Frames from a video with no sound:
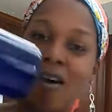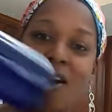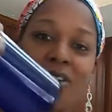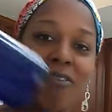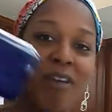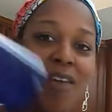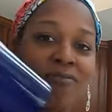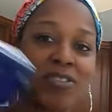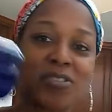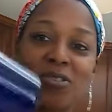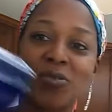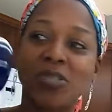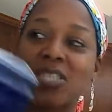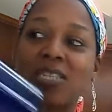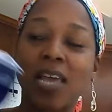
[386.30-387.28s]
All you have to
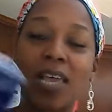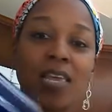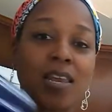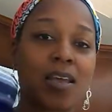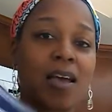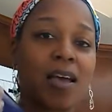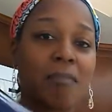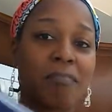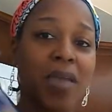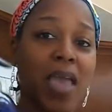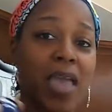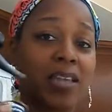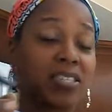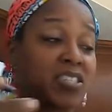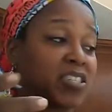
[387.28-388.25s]
do is shake it up and